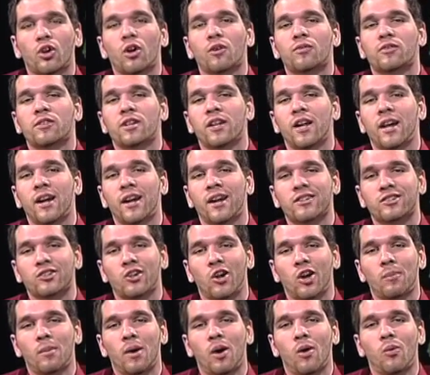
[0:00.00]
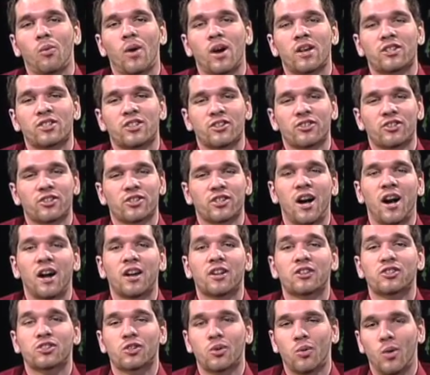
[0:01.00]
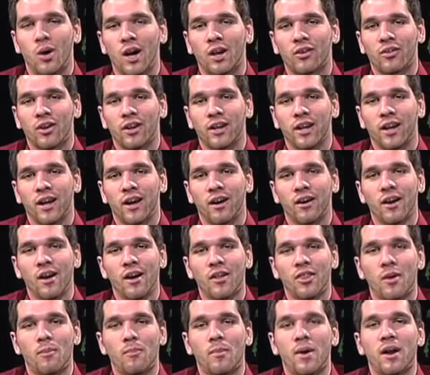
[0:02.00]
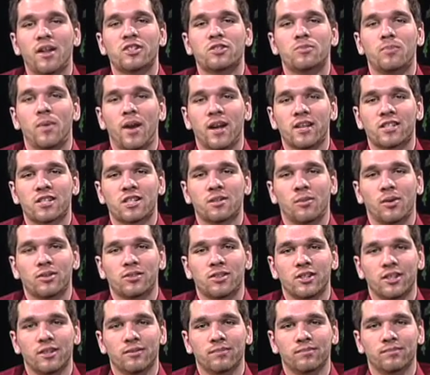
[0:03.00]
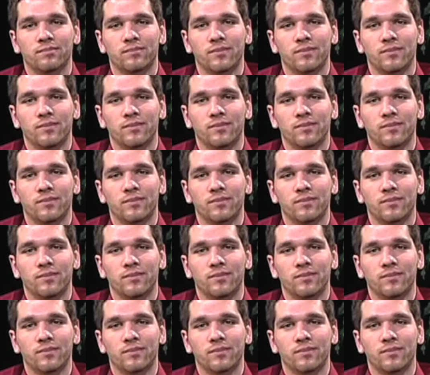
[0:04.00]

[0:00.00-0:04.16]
off today talking about West Chester's hottest squad right now, the men's basketball team.